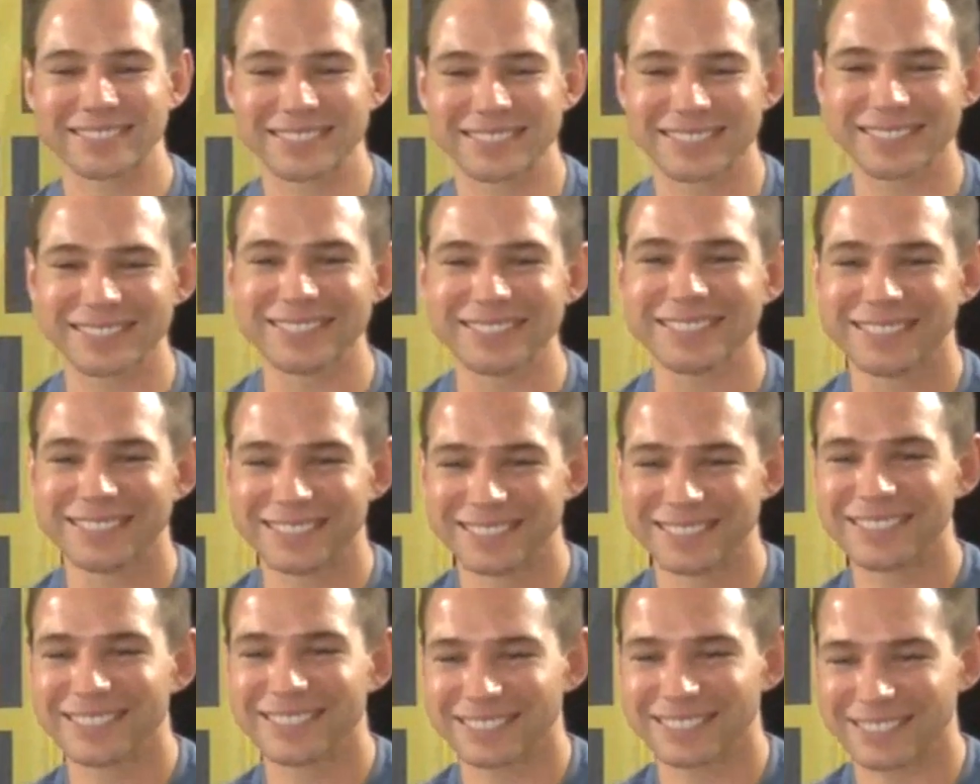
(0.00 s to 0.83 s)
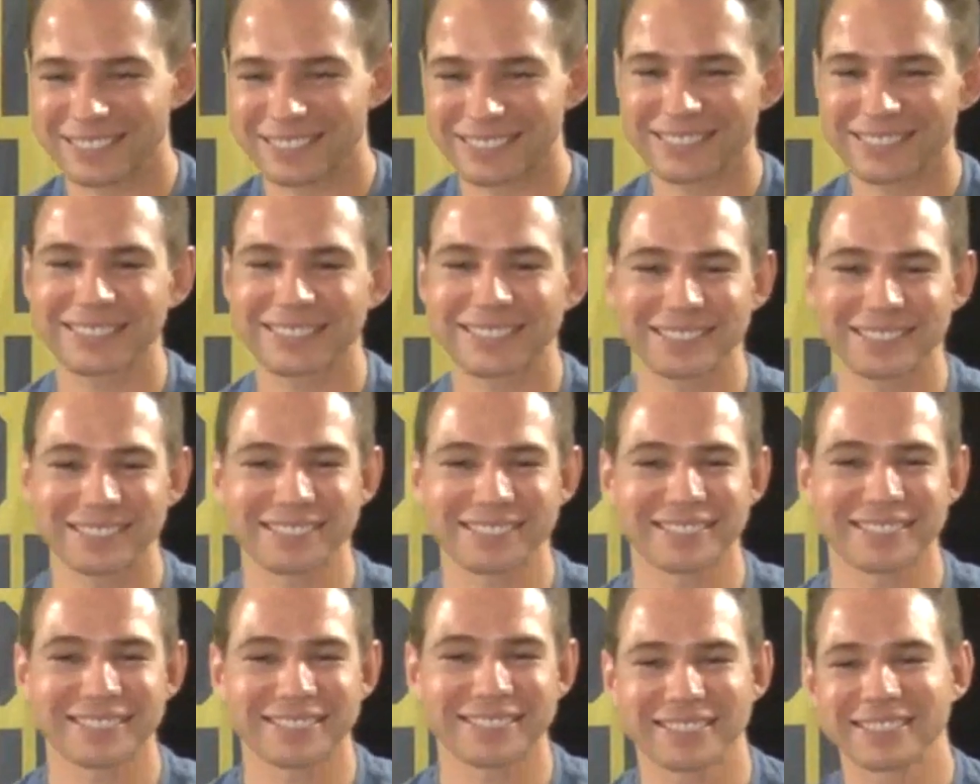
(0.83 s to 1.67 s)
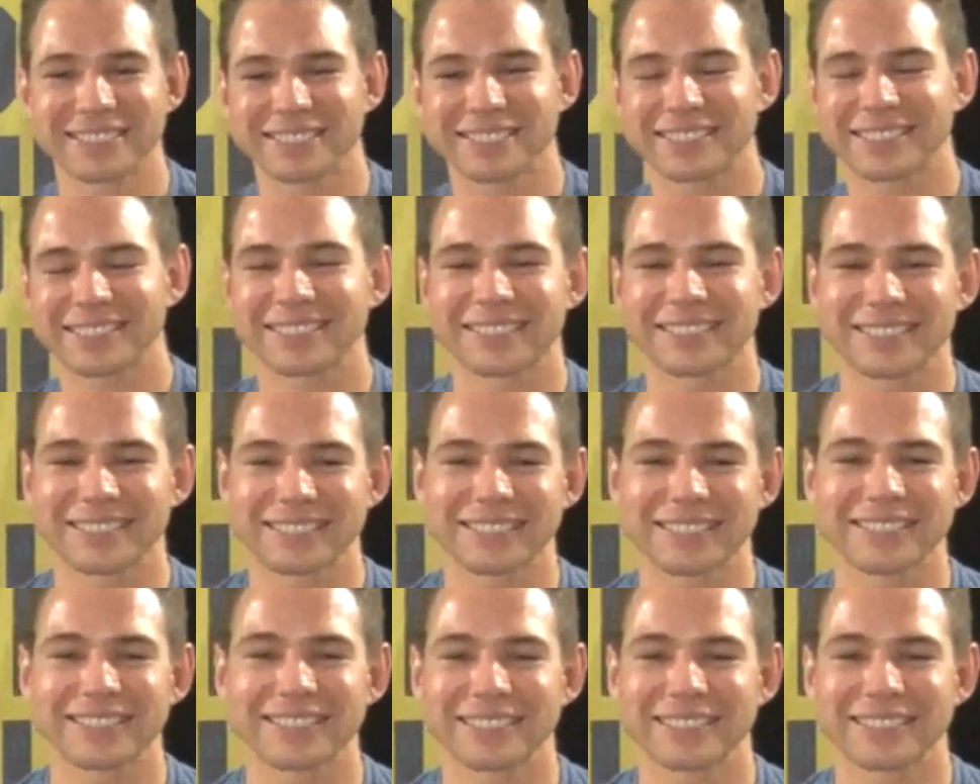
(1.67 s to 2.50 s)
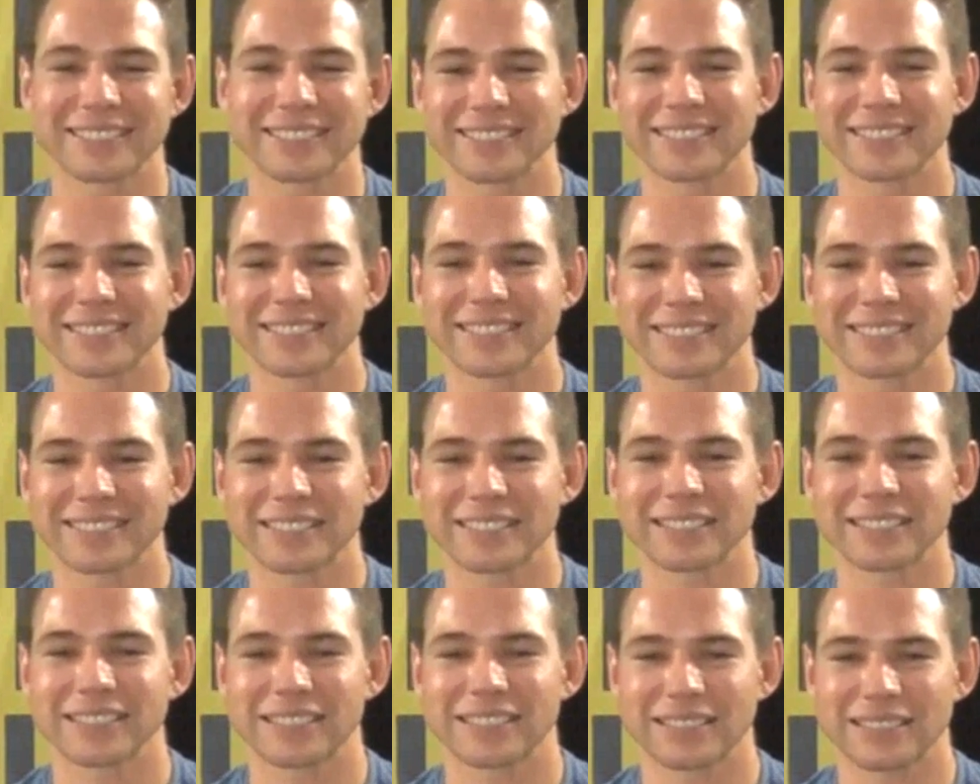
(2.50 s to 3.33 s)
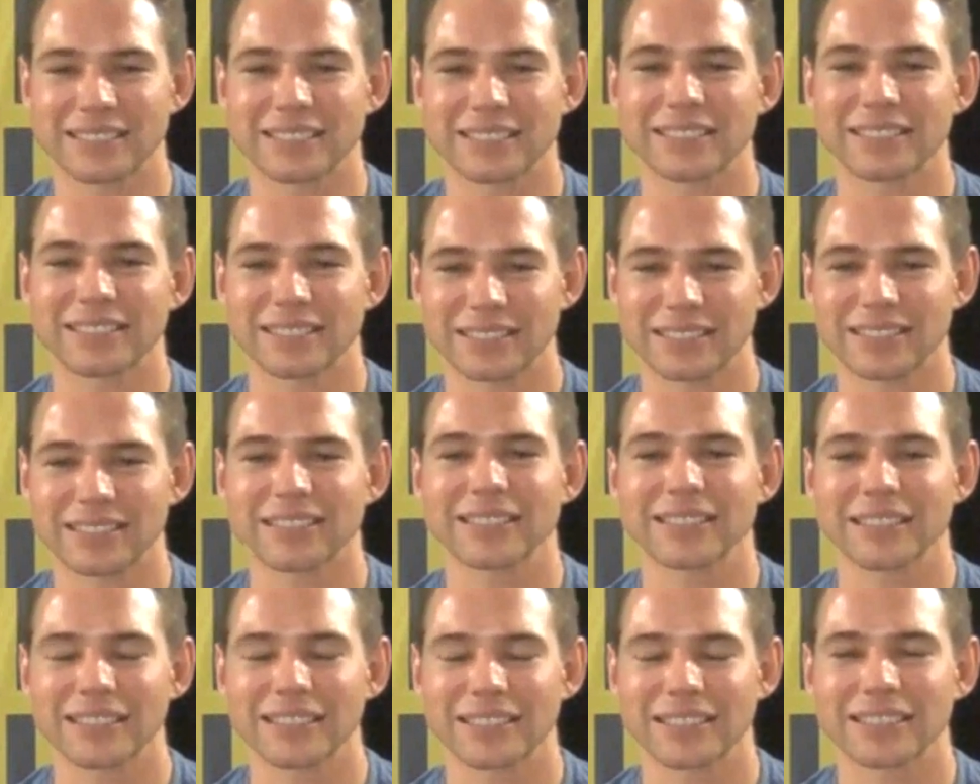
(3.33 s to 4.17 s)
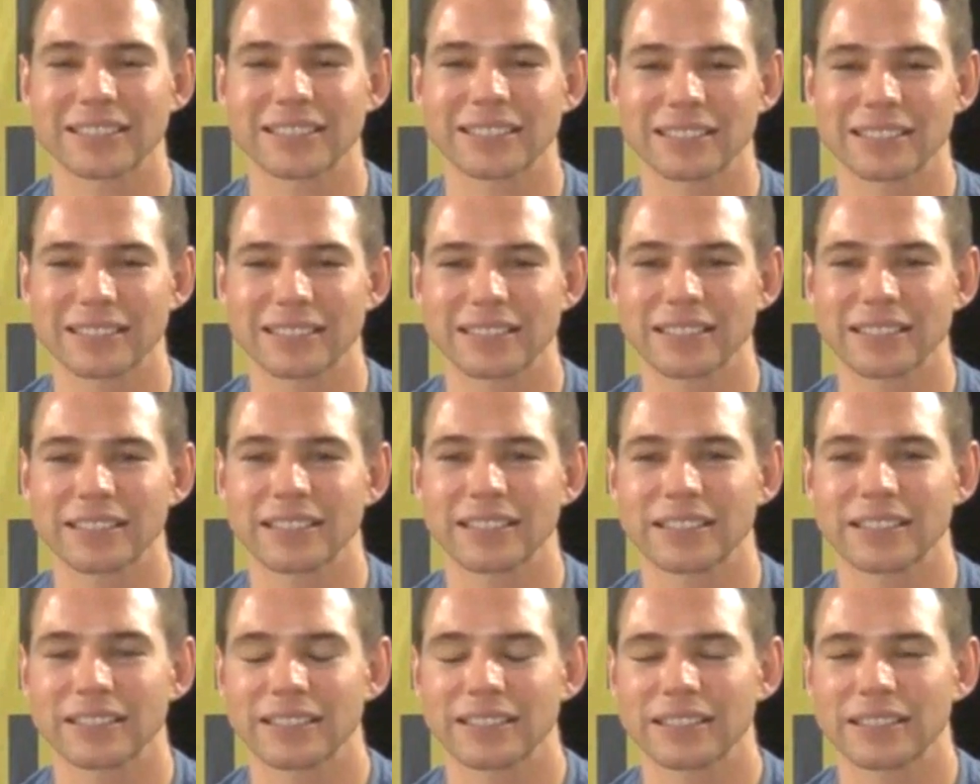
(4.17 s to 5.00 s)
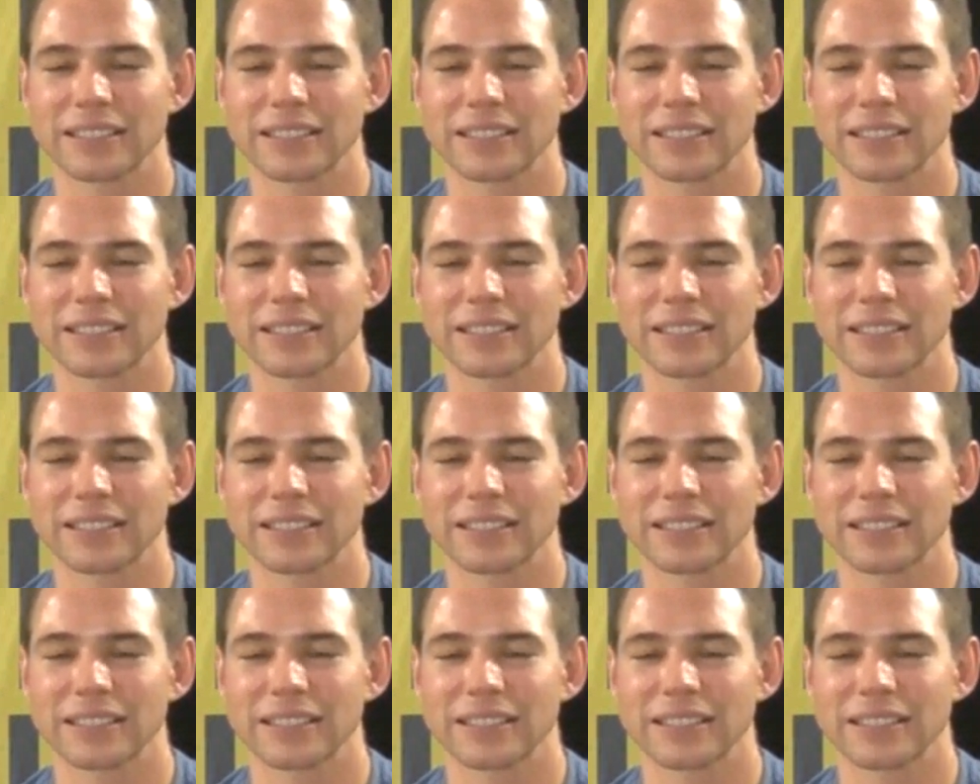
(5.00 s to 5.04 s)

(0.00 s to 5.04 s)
The person shown says nothing.